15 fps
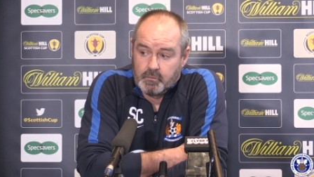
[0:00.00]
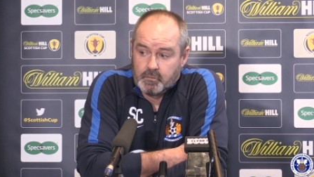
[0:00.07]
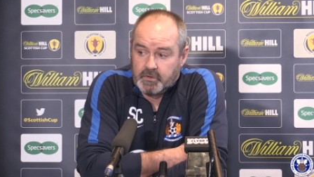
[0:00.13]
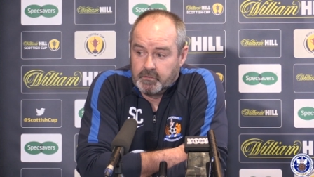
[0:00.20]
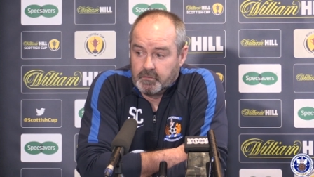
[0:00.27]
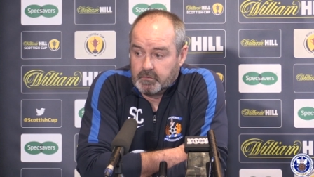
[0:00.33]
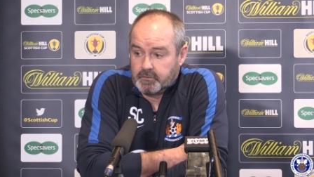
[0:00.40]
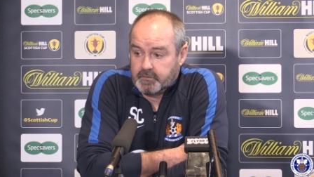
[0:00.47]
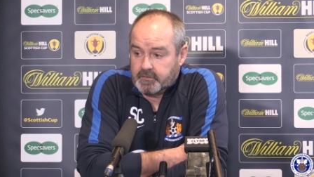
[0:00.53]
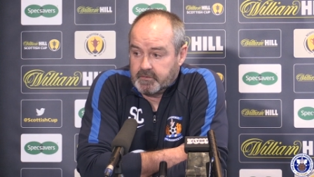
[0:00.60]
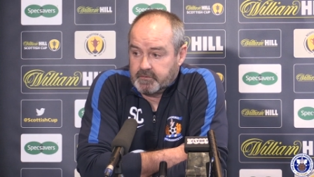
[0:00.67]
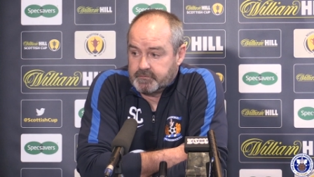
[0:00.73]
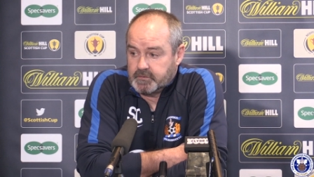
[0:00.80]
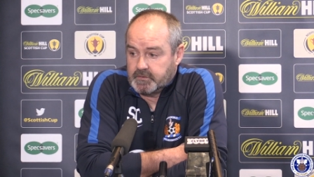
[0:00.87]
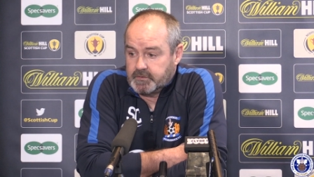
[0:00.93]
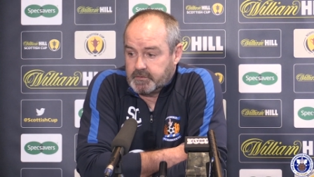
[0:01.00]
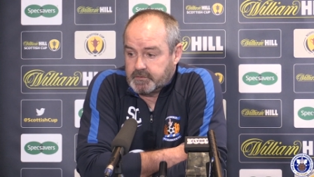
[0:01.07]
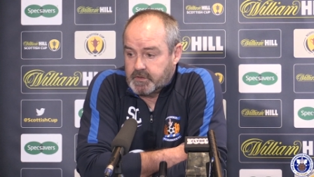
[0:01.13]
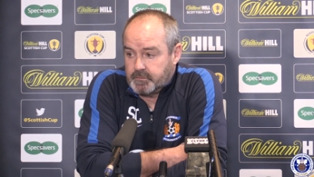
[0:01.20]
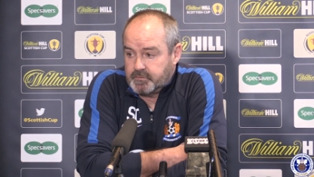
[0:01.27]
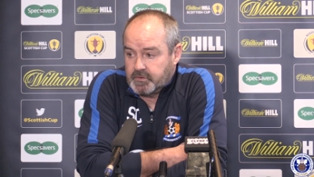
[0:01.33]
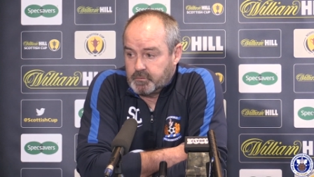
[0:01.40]
We know that they've got a
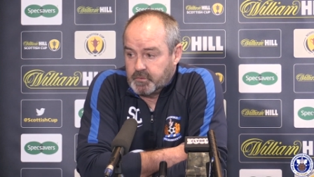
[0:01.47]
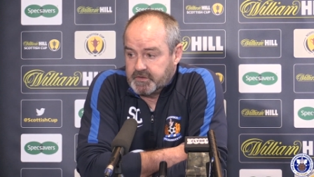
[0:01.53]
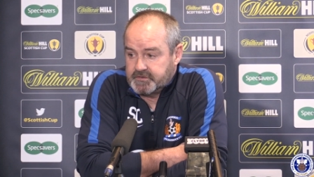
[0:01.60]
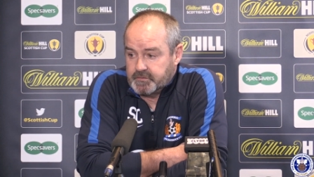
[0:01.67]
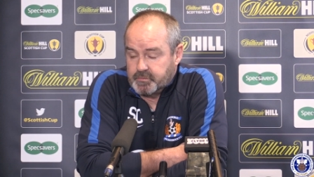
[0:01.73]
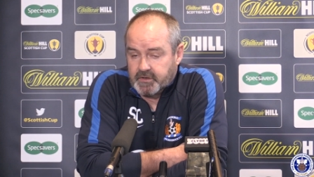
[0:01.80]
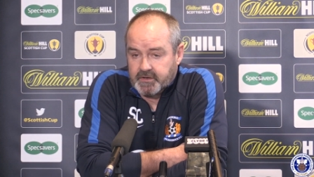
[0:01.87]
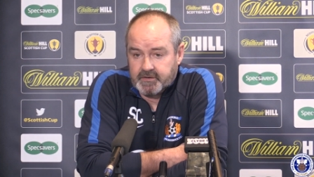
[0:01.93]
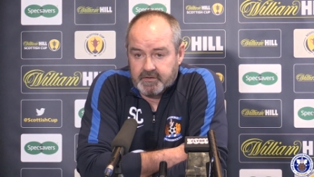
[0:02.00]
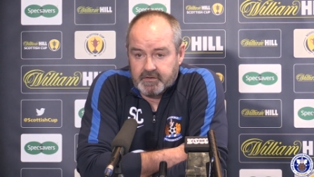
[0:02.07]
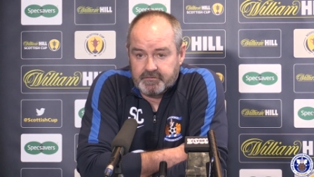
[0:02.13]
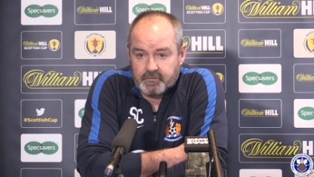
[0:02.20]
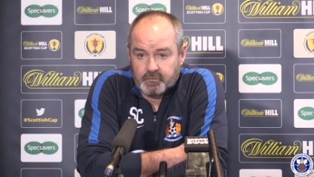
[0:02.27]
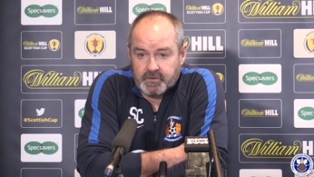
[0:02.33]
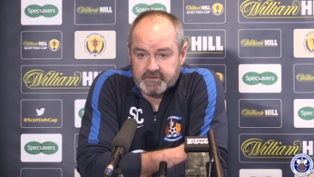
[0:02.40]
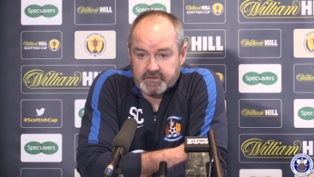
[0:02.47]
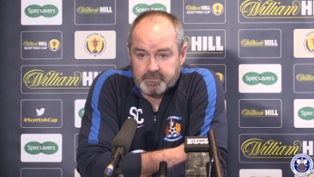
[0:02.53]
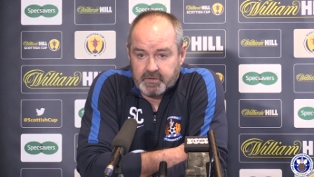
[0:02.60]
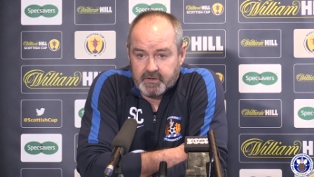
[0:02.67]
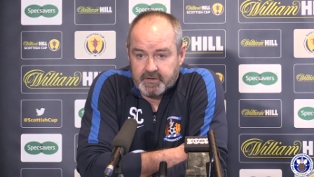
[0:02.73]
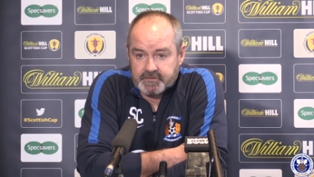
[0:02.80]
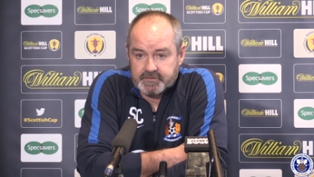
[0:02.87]
couple of ways of playing, different ways
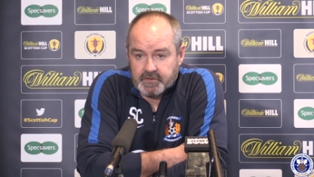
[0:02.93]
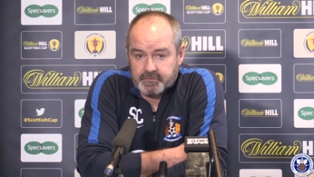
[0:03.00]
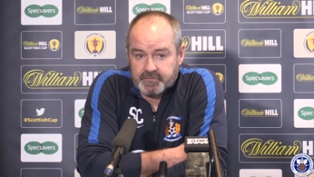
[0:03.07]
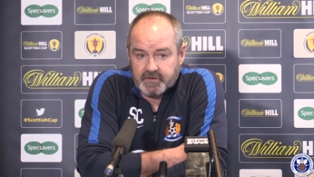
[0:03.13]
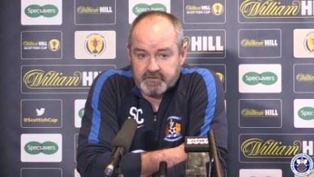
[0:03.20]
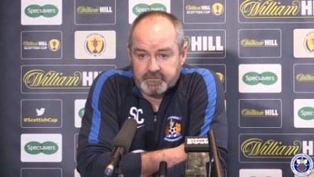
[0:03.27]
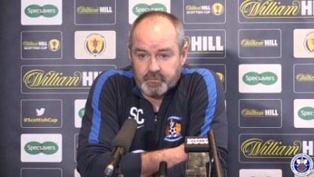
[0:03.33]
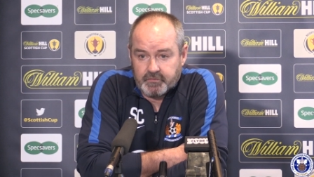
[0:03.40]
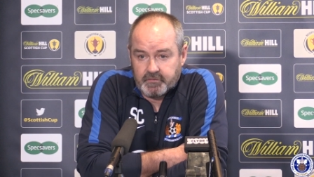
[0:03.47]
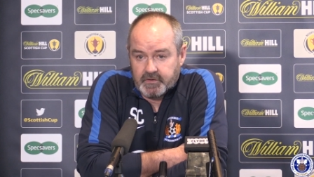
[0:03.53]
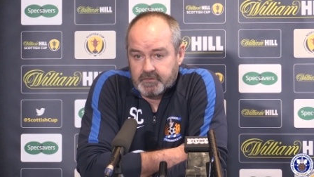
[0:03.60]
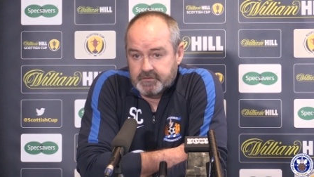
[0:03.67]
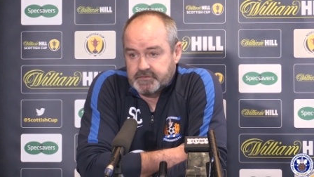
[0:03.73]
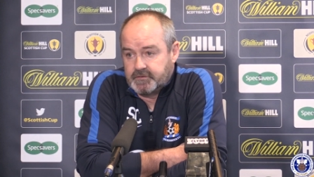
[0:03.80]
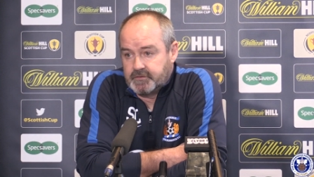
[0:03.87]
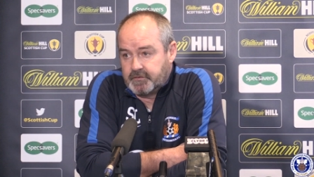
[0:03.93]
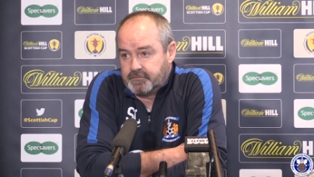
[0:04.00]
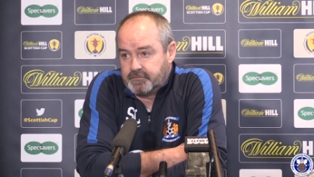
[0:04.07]
of playing. Sometimes Morelos and